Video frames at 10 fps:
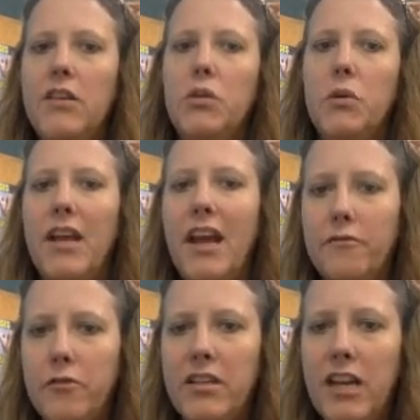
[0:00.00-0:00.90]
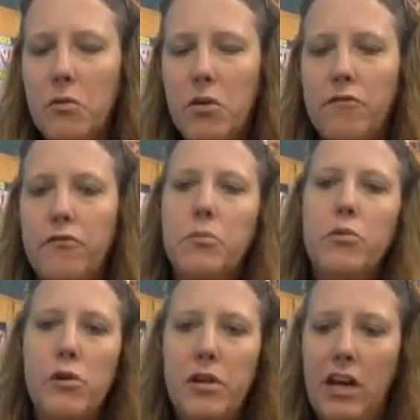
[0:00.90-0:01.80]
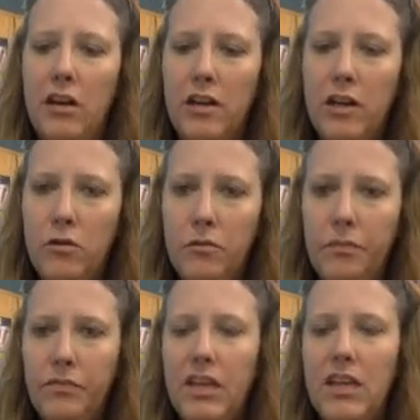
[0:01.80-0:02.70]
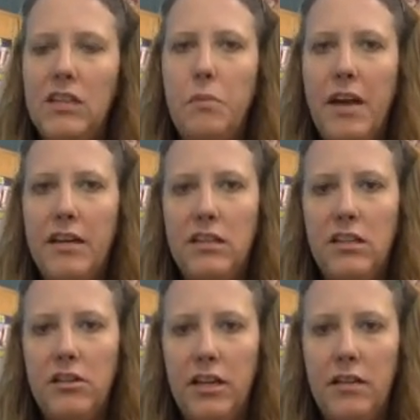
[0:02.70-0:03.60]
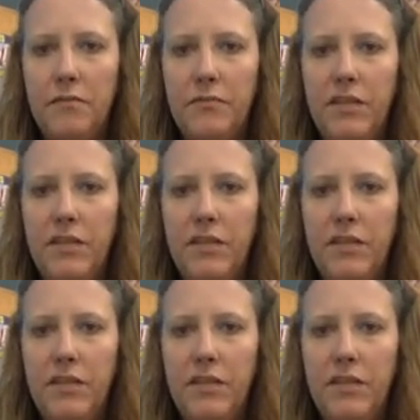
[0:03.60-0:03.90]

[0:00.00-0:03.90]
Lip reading: So an everyday word for prokaryote is bacteria.